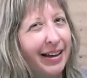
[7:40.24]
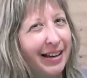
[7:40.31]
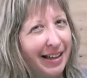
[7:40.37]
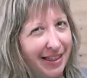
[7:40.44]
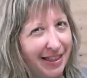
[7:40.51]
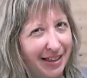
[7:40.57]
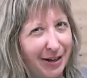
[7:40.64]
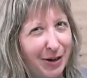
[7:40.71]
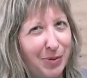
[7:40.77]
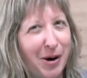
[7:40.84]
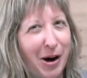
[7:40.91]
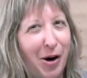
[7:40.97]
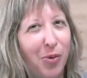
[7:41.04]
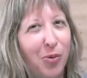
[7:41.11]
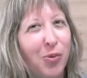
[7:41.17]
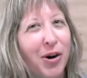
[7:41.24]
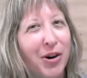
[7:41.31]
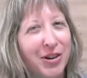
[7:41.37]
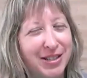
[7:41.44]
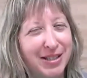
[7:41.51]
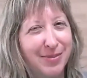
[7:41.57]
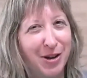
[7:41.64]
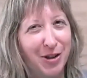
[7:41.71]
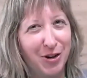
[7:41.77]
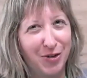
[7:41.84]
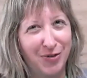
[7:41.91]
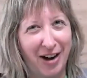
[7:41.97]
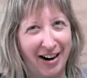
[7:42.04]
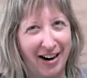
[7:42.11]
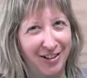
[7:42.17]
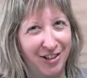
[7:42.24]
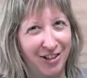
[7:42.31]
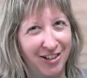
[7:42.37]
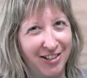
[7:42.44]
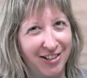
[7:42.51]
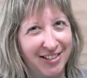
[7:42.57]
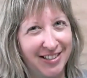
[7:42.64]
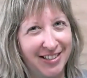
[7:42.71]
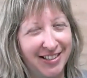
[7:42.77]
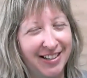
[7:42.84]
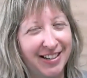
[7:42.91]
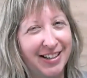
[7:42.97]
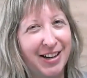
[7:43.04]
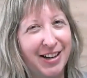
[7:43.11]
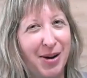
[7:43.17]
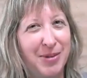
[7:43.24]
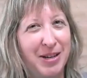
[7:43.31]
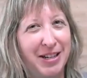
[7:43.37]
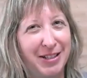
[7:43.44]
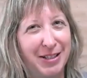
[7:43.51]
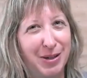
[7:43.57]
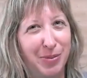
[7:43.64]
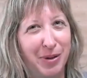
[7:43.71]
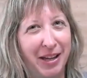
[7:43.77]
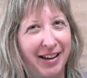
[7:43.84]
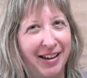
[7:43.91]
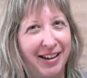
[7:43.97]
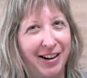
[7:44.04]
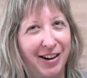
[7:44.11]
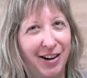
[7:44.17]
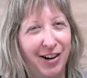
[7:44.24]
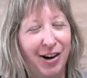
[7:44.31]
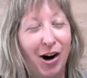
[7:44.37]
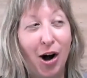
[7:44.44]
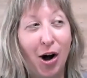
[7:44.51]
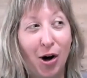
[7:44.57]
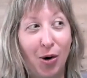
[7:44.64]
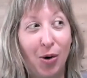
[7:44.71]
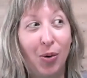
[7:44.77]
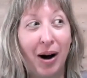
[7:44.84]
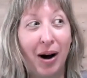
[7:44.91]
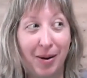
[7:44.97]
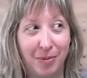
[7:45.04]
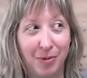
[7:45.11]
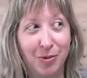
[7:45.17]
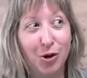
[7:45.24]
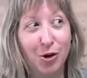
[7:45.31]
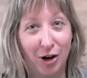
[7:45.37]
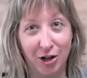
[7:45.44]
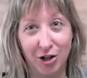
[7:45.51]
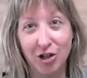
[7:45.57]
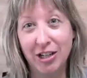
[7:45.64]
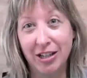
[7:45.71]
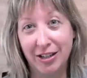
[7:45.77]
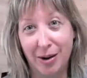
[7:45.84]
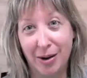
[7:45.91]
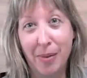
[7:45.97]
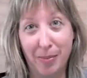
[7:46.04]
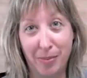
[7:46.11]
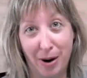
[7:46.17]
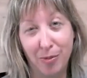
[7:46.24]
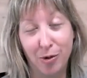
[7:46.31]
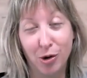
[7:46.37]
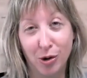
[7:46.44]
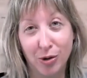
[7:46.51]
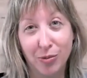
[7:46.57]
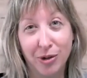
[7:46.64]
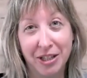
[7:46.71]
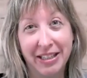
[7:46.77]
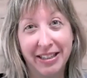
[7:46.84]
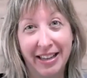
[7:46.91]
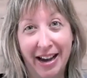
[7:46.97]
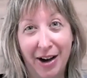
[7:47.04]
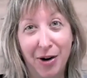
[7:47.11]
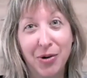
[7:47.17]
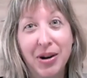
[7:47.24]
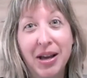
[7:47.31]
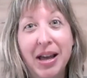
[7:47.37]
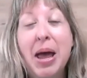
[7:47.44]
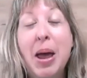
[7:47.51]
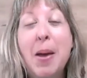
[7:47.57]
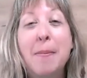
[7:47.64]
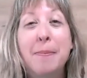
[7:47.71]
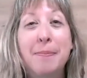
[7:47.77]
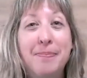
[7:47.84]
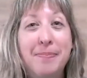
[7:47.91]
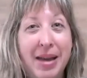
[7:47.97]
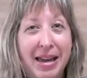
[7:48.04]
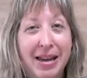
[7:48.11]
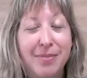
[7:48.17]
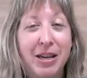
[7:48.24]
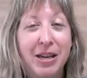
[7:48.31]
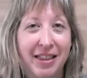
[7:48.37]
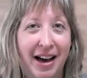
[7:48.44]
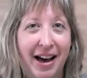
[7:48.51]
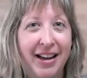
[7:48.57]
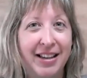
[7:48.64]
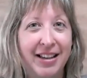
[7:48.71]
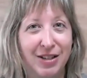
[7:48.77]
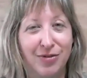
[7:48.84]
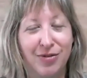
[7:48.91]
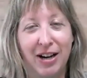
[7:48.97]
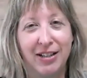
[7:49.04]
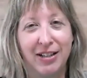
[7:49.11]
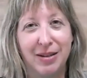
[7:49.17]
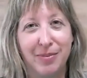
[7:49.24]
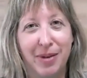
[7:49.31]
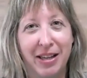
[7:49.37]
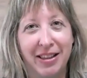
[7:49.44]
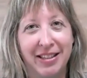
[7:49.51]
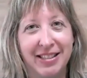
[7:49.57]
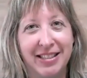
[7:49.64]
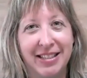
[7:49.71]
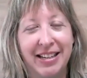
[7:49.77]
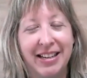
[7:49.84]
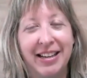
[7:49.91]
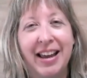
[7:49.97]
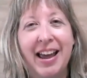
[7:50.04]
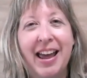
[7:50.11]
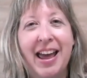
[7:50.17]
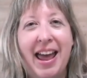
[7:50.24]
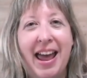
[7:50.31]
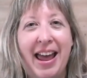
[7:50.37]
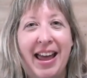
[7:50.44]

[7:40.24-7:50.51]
I can think about what are some other factors coming into play here. Oh, I'm crunching on my popcorn really loud. Maybe that is affecting my listening.